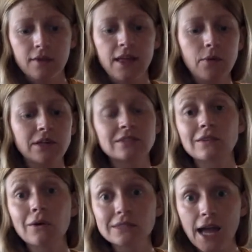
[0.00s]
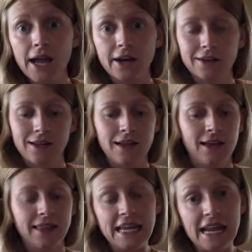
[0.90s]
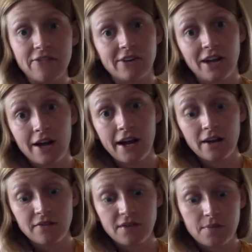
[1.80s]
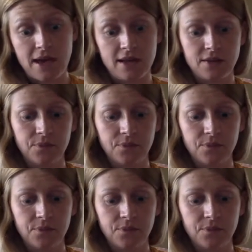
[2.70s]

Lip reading: They were so tired, they never got out of the bed.